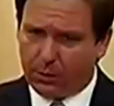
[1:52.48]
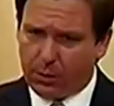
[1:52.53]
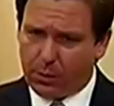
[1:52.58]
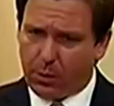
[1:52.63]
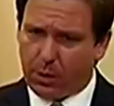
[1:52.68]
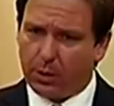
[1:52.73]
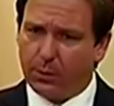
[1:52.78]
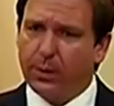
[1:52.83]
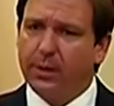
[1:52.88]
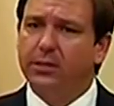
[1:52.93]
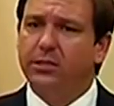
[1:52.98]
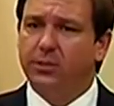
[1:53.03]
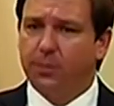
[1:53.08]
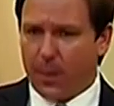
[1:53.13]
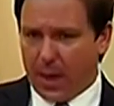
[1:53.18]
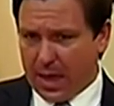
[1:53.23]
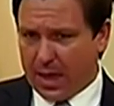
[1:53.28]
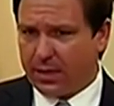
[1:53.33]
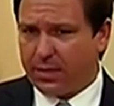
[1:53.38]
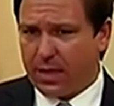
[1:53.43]
Uh, we want to
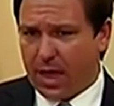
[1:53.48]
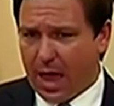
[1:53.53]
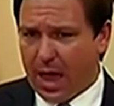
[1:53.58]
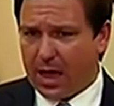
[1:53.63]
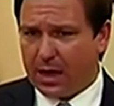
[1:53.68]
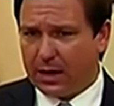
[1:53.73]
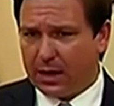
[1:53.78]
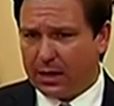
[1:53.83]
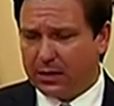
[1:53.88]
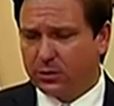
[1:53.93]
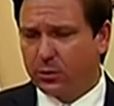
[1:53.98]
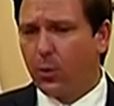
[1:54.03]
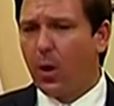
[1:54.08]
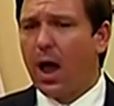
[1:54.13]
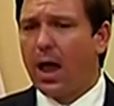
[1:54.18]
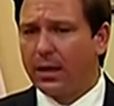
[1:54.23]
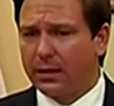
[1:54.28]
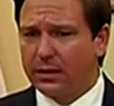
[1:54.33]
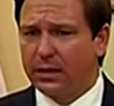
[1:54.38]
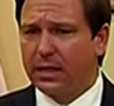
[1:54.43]
expand that as
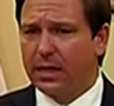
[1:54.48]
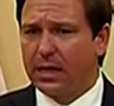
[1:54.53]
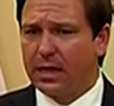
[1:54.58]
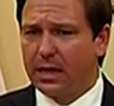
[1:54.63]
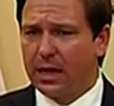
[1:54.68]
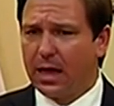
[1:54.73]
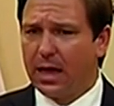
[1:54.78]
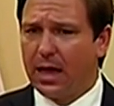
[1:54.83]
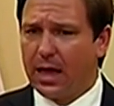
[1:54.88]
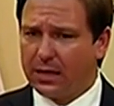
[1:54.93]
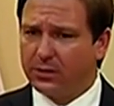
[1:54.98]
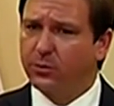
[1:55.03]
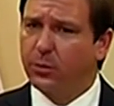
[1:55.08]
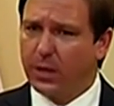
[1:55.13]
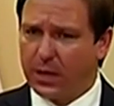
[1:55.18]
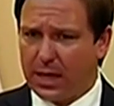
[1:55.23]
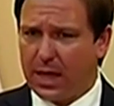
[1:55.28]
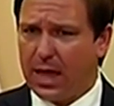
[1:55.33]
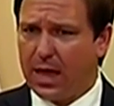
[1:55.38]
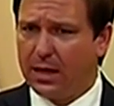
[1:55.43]
widely uh, as
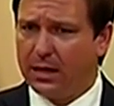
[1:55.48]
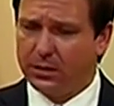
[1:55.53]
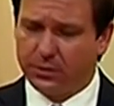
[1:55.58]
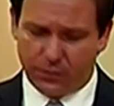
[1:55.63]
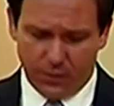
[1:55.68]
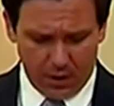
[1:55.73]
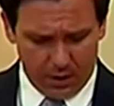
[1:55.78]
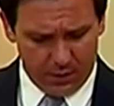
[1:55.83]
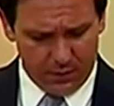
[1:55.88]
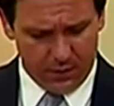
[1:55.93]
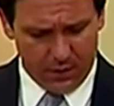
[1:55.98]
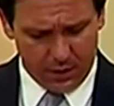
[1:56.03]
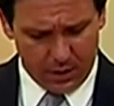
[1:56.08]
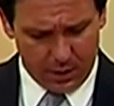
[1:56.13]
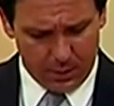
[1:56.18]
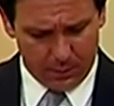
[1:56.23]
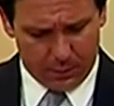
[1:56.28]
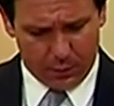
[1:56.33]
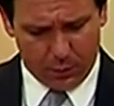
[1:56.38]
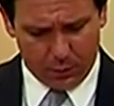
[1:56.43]
we can. It's very,
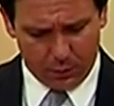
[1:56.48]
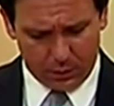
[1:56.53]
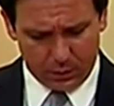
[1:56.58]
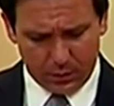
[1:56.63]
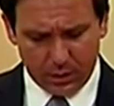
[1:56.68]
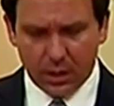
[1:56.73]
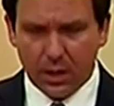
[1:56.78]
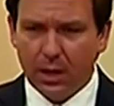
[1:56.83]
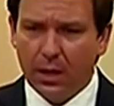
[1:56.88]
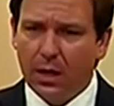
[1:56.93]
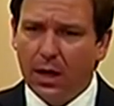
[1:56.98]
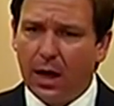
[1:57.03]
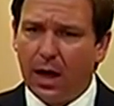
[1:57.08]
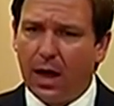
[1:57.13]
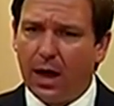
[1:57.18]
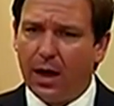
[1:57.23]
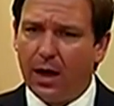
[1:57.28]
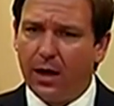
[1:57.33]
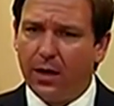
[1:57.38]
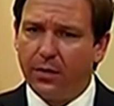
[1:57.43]
very important
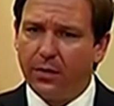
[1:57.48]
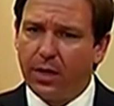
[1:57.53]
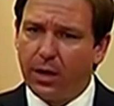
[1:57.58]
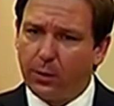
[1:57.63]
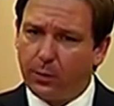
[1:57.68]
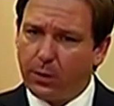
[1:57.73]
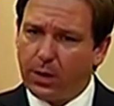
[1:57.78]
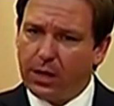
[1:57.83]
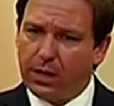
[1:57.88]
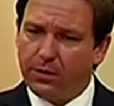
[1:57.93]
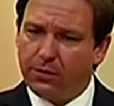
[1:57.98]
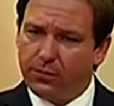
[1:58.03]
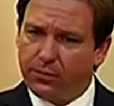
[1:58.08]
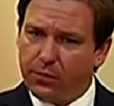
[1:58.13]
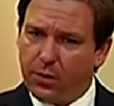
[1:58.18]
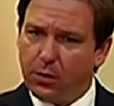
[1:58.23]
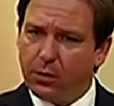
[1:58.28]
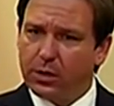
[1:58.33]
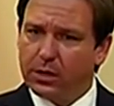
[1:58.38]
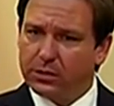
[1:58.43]
uh, that we
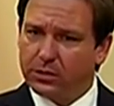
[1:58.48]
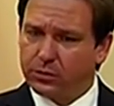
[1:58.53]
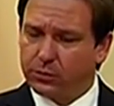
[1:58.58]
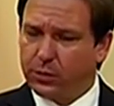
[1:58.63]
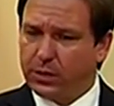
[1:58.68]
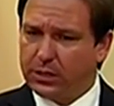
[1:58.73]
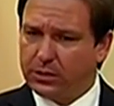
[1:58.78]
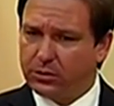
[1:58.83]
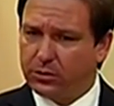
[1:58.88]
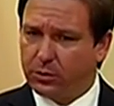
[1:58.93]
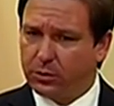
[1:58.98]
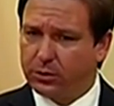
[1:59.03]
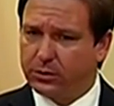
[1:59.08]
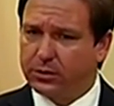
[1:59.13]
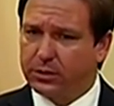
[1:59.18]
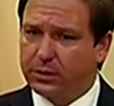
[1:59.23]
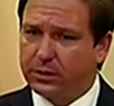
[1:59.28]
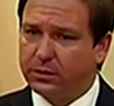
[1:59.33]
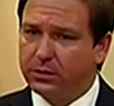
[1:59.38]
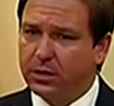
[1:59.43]
focus
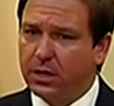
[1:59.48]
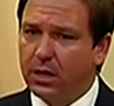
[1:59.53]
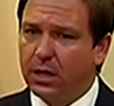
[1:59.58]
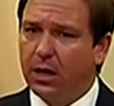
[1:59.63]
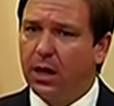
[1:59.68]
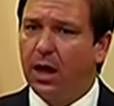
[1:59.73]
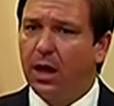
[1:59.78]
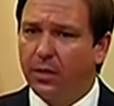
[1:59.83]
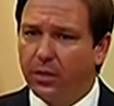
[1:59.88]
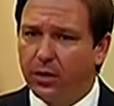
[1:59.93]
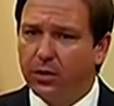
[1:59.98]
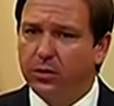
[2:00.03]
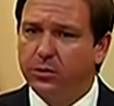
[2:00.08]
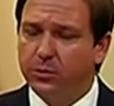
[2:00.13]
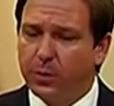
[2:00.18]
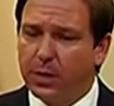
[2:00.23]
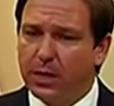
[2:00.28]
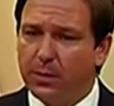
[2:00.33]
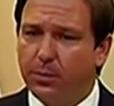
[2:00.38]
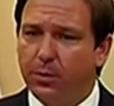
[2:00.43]
resources on
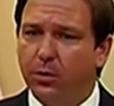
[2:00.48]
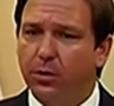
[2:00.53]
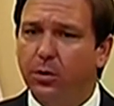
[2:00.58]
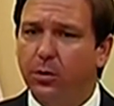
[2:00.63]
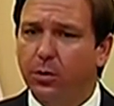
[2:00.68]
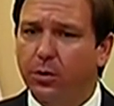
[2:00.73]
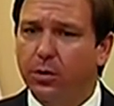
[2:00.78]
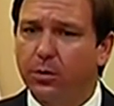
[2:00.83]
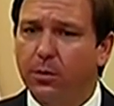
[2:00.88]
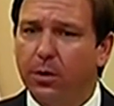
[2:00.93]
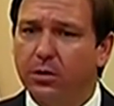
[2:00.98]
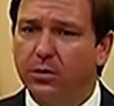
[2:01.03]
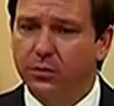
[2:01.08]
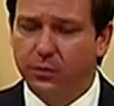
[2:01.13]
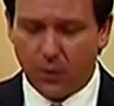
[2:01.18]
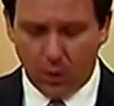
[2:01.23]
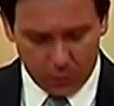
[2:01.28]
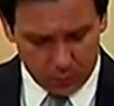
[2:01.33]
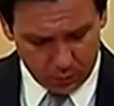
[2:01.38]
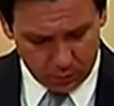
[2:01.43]
those people who are the most
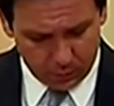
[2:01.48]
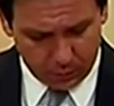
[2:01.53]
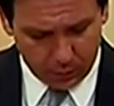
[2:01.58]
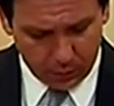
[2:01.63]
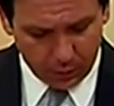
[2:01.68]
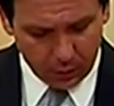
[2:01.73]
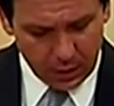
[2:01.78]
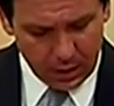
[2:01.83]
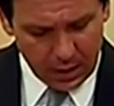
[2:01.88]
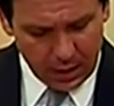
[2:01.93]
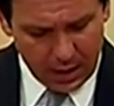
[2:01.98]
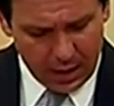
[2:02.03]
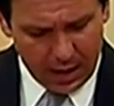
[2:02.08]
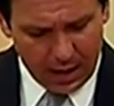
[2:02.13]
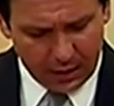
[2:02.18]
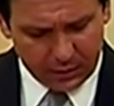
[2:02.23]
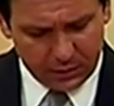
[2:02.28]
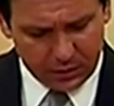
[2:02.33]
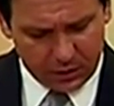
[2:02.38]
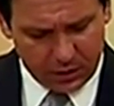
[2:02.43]
vulnerable
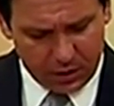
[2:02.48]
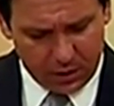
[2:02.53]
uh, to